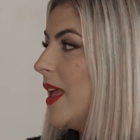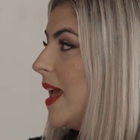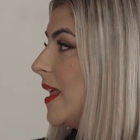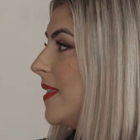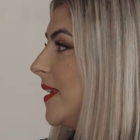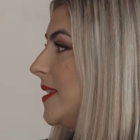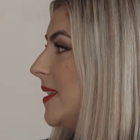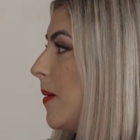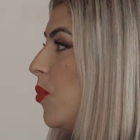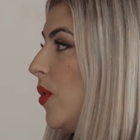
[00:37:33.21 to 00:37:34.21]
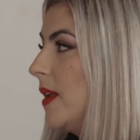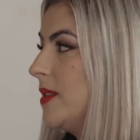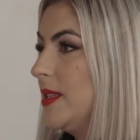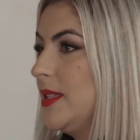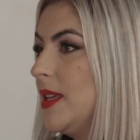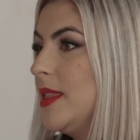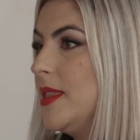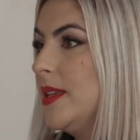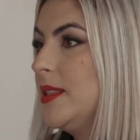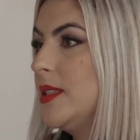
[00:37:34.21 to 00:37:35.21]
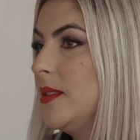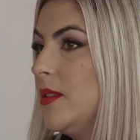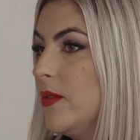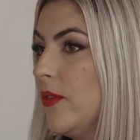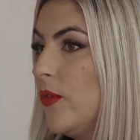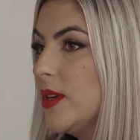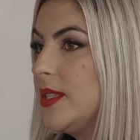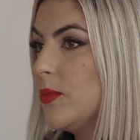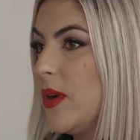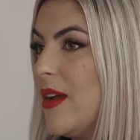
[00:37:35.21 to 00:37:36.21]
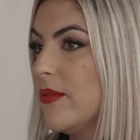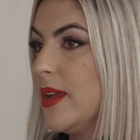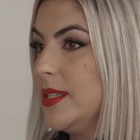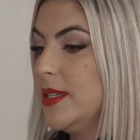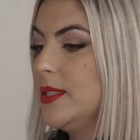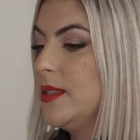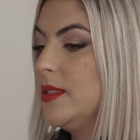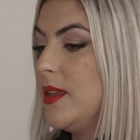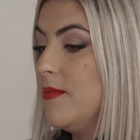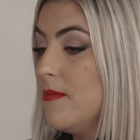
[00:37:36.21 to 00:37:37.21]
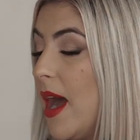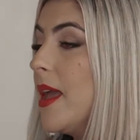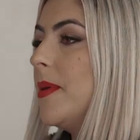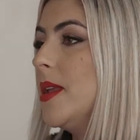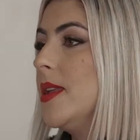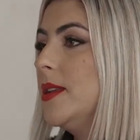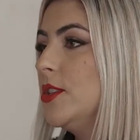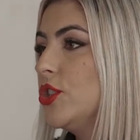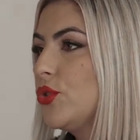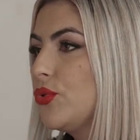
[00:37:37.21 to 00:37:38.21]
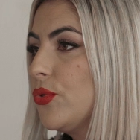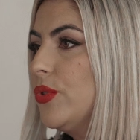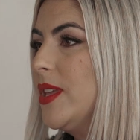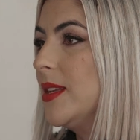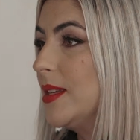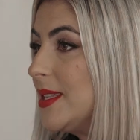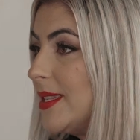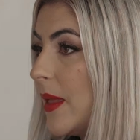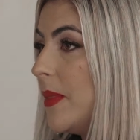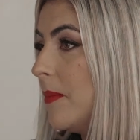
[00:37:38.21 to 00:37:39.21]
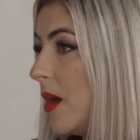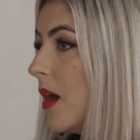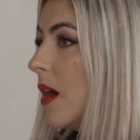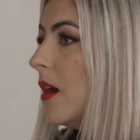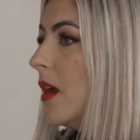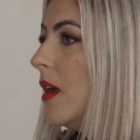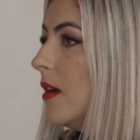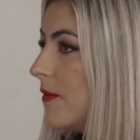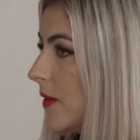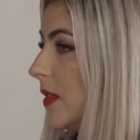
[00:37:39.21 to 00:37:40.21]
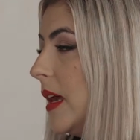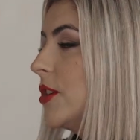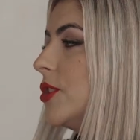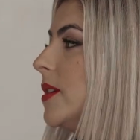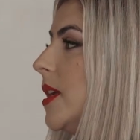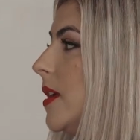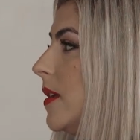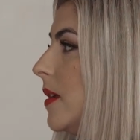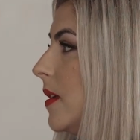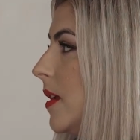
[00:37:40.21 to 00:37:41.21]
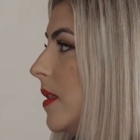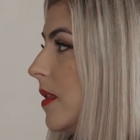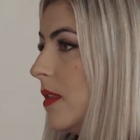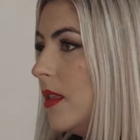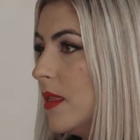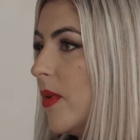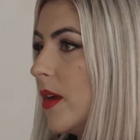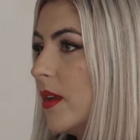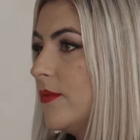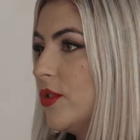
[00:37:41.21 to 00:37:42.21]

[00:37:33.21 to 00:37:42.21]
And I think to that point, I was going to say this, Forest Hill private residences, in my opinion, is truly going to set the bar for luxury in the market of